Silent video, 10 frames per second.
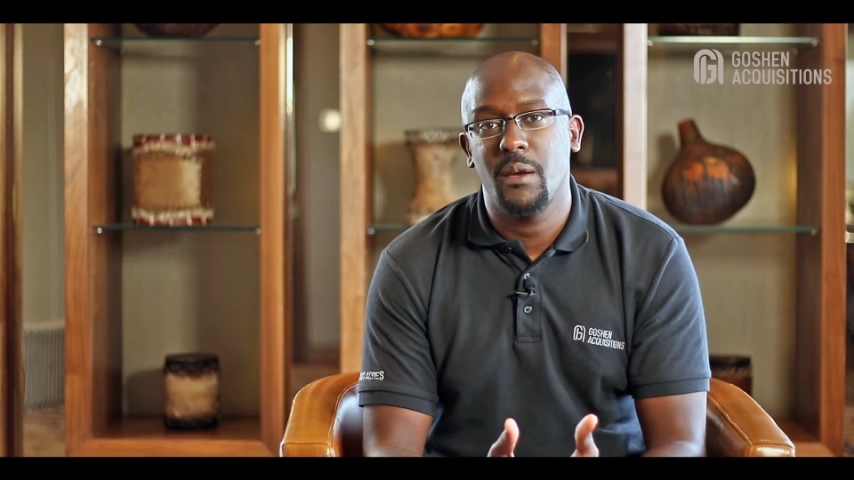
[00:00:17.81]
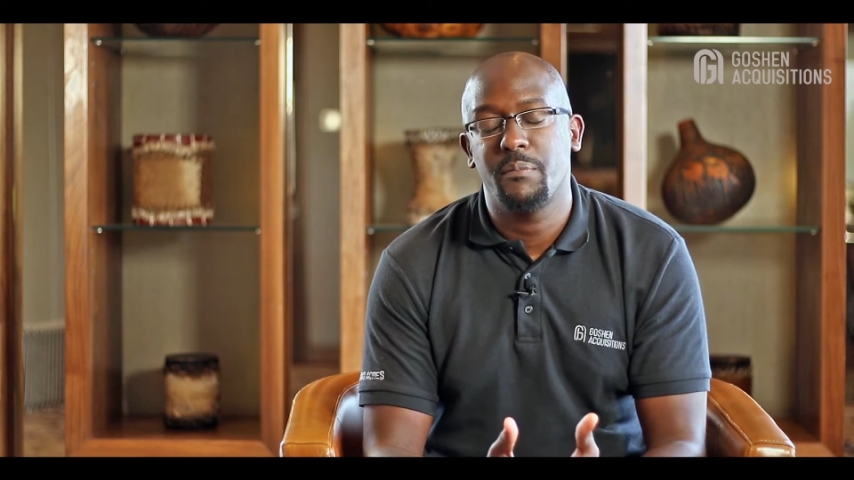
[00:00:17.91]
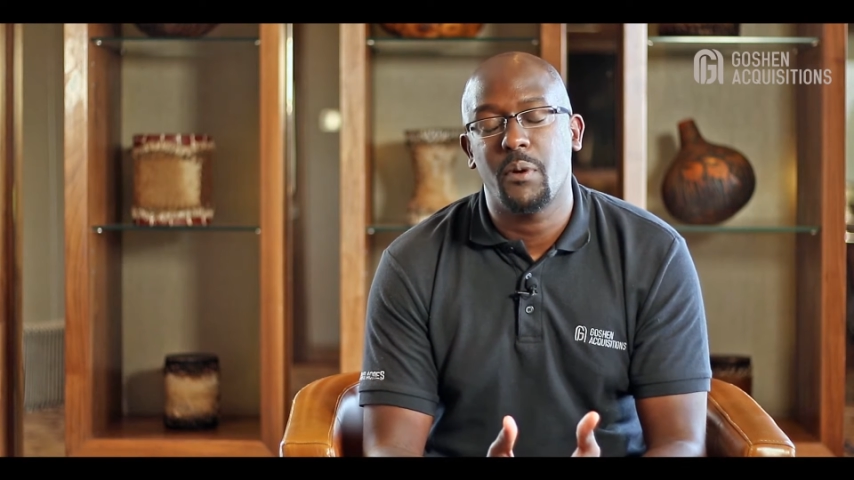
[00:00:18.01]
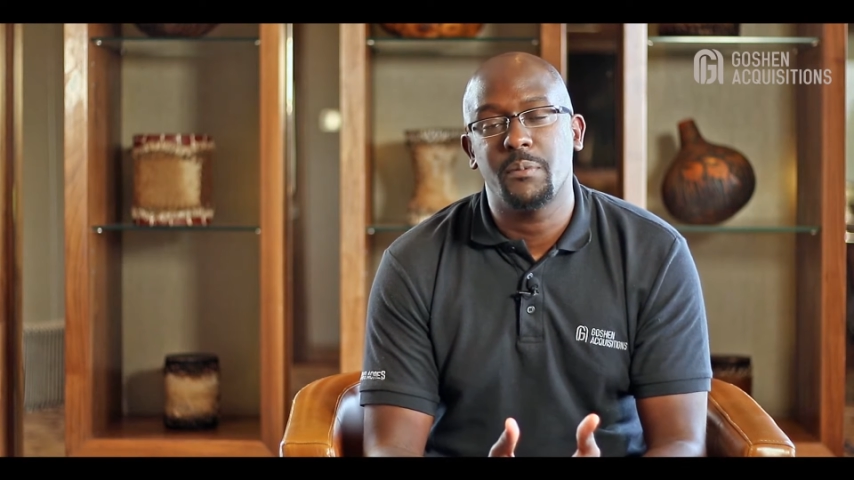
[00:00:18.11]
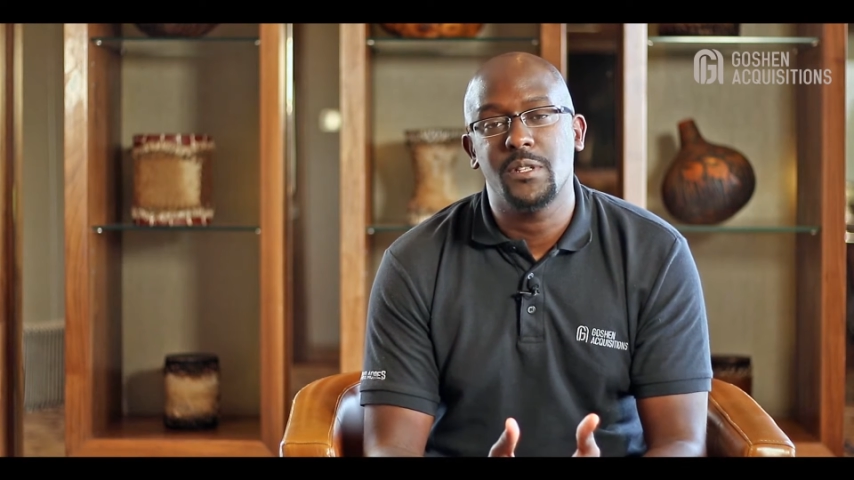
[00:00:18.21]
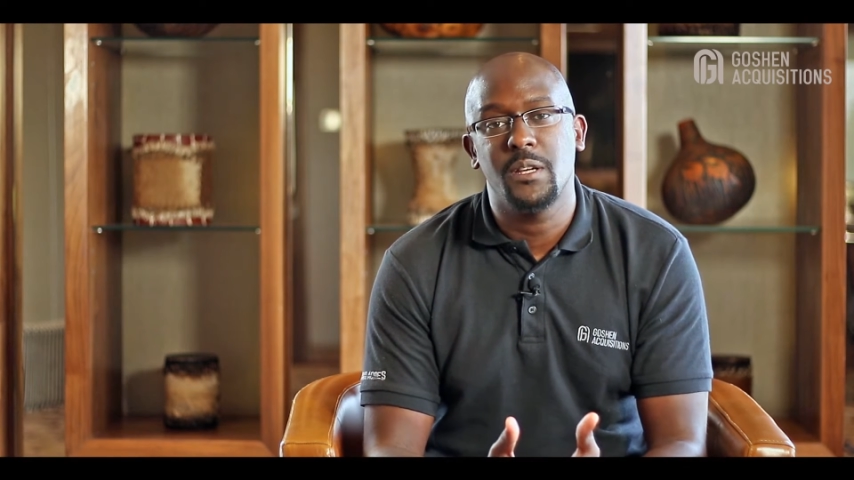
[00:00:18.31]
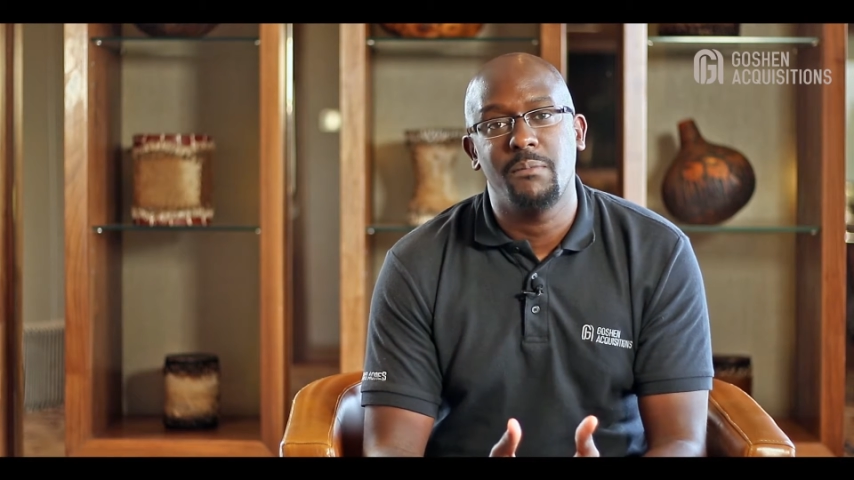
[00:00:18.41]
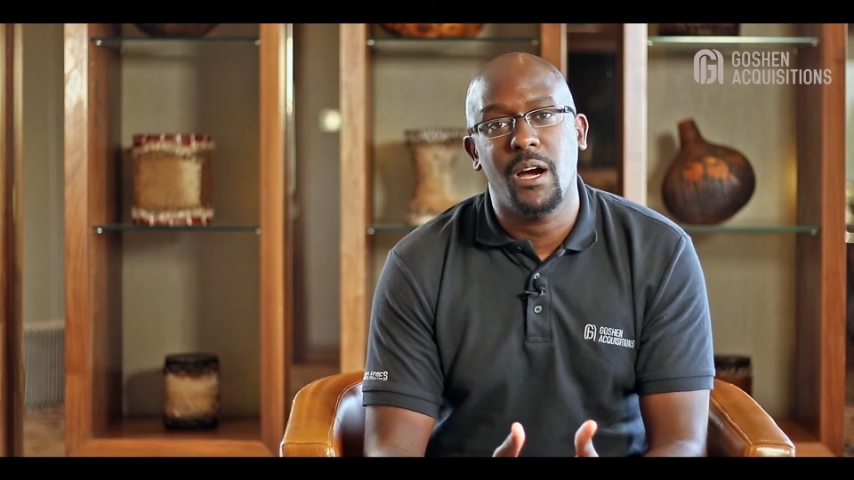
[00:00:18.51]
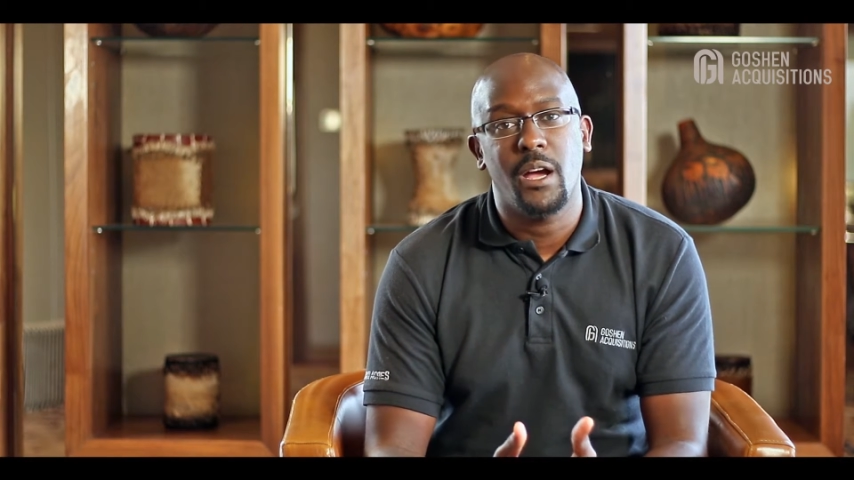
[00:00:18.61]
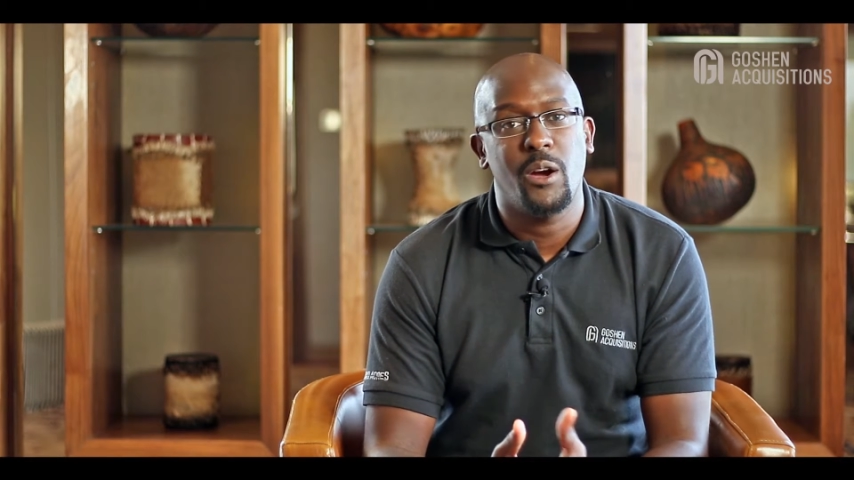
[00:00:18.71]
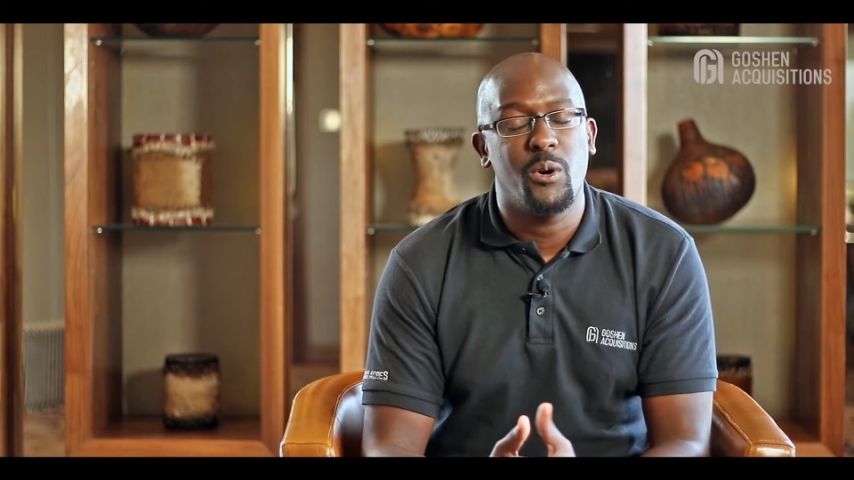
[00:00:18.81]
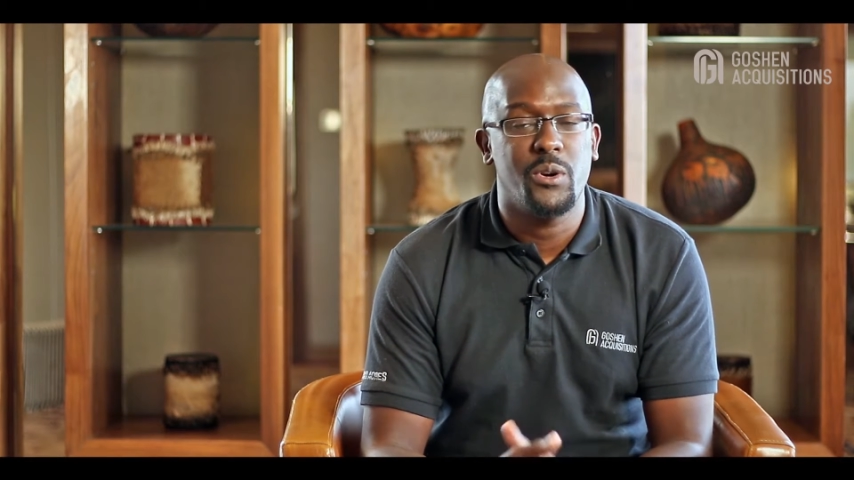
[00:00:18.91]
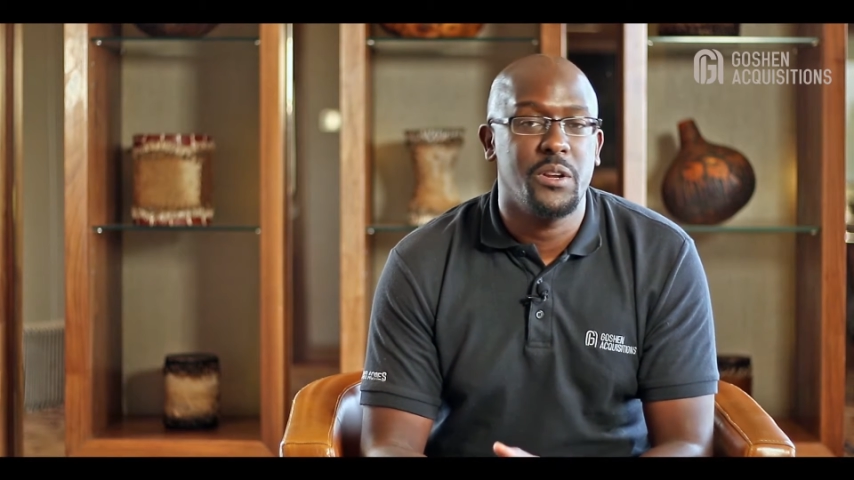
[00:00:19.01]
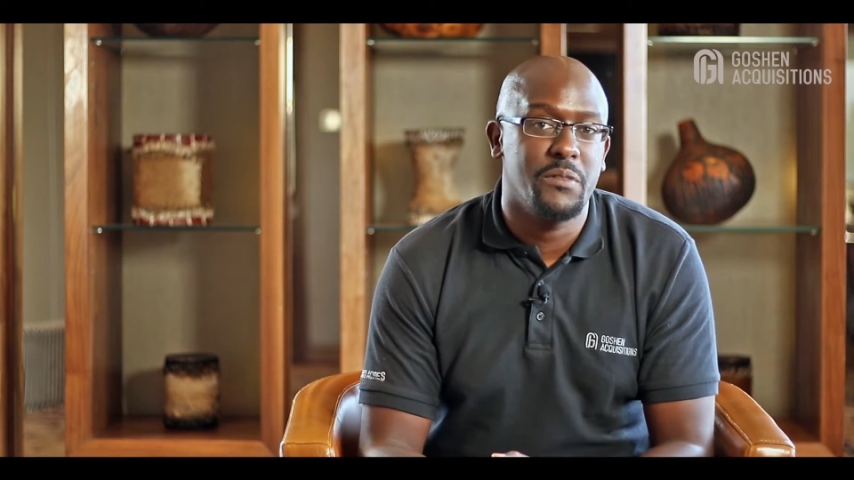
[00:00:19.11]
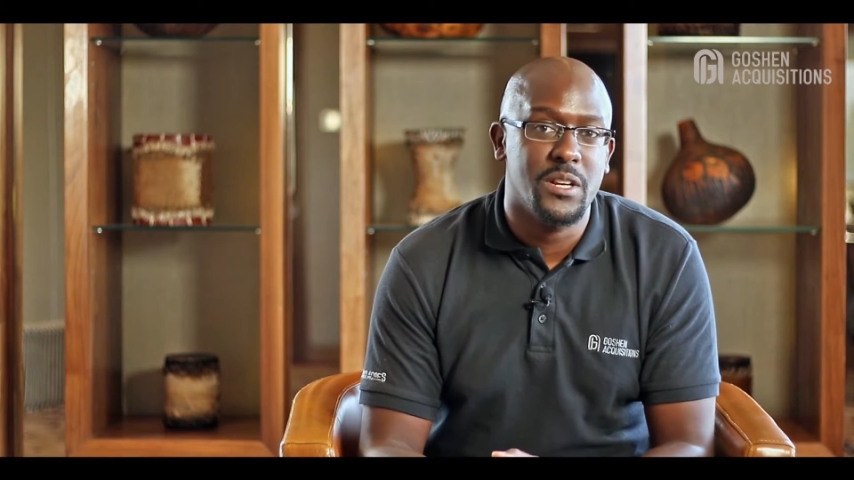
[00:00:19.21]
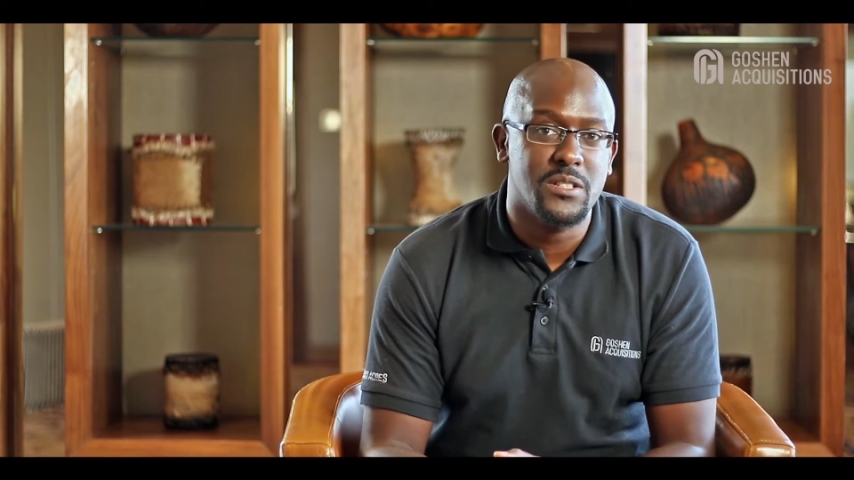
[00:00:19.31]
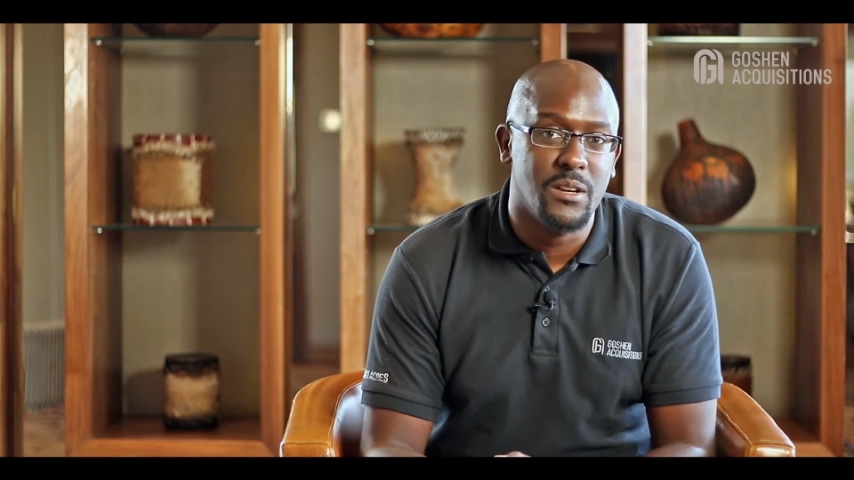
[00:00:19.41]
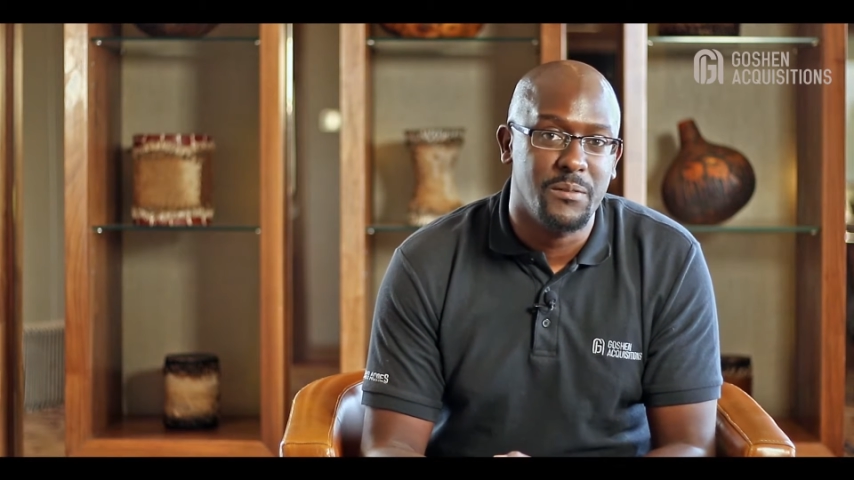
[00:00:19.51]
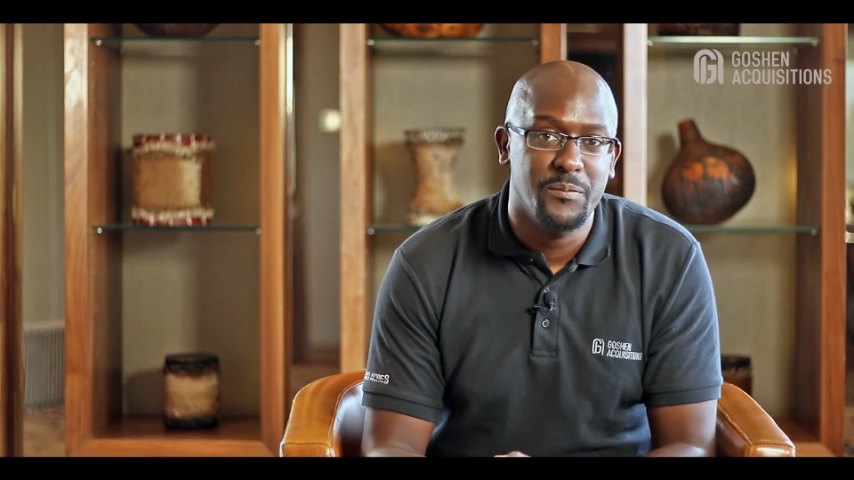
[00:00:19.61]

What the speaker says: property buyer or investor.